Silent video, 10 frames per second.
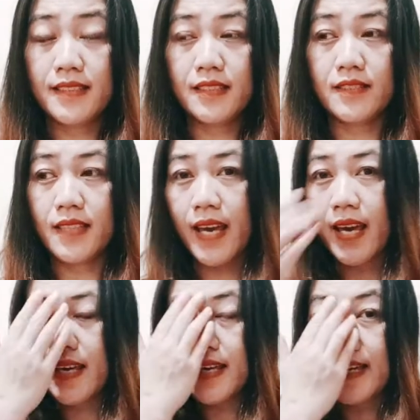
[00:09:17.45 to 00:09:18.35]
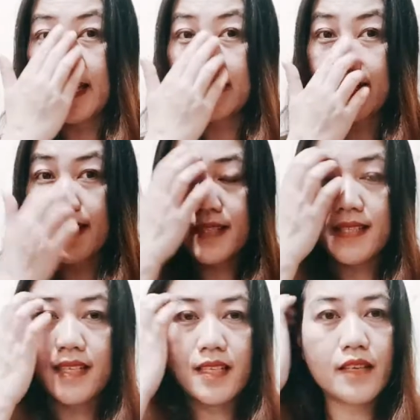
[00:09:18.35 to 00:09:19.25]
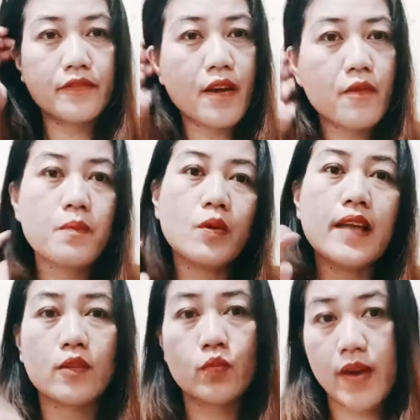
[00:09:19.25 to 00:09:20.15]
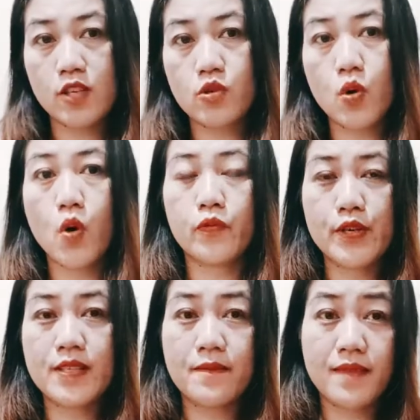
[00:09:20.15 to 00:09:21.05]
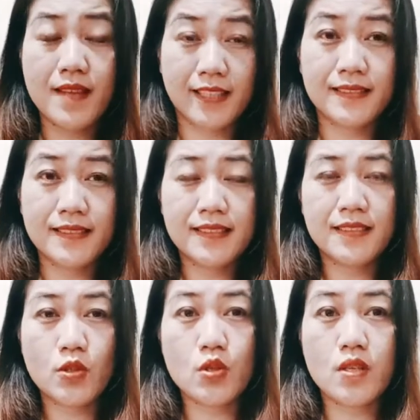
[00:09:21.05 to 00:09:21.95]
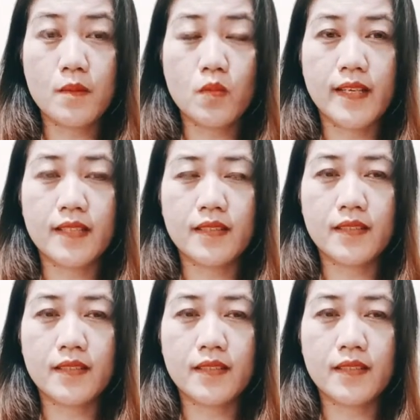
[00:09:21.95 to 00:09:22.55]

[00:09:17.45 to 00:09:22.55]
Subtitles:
Okay, it is a very polite way to offer something to someone.